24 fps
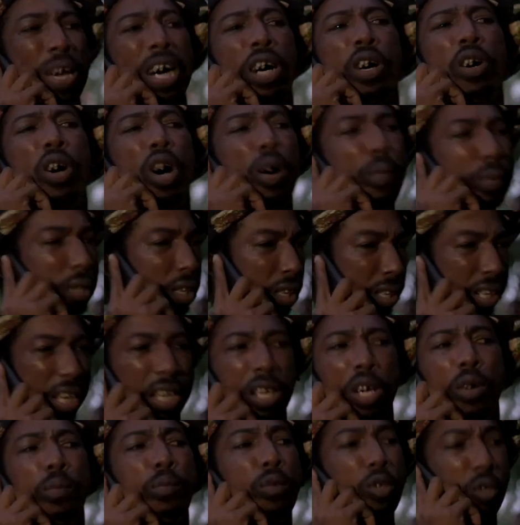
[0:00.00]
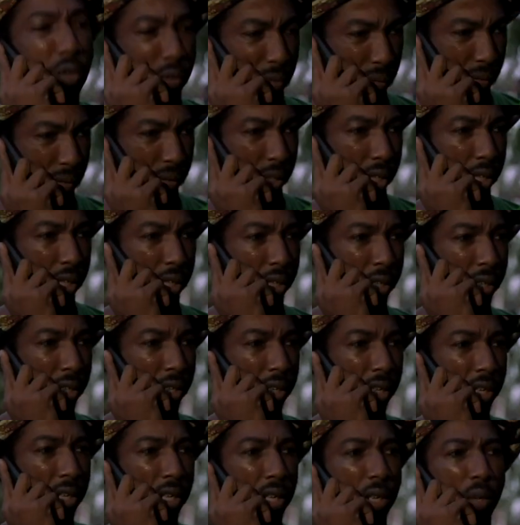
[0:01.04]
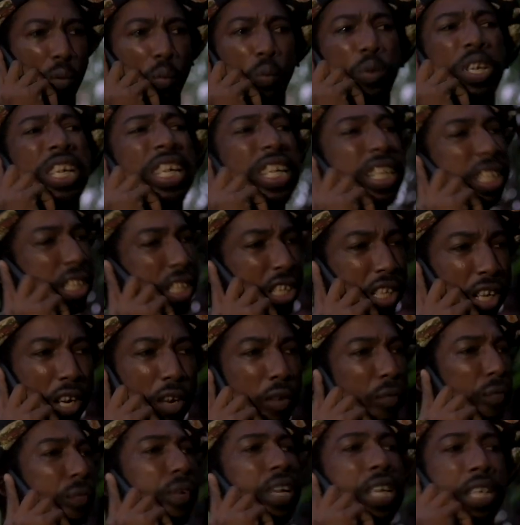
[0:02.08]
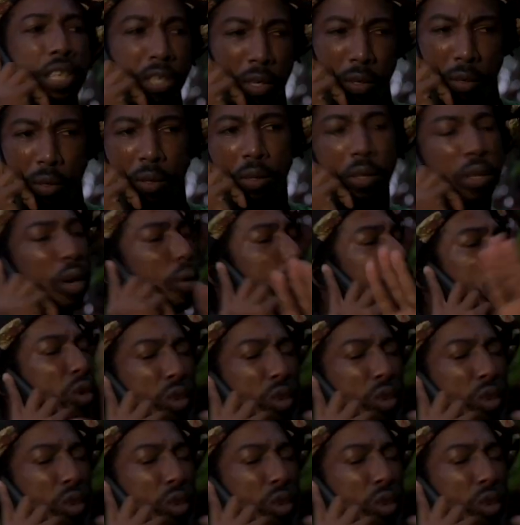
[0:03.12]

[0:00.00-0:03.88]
Me I come now, man. No move. Wheelchair fit you. No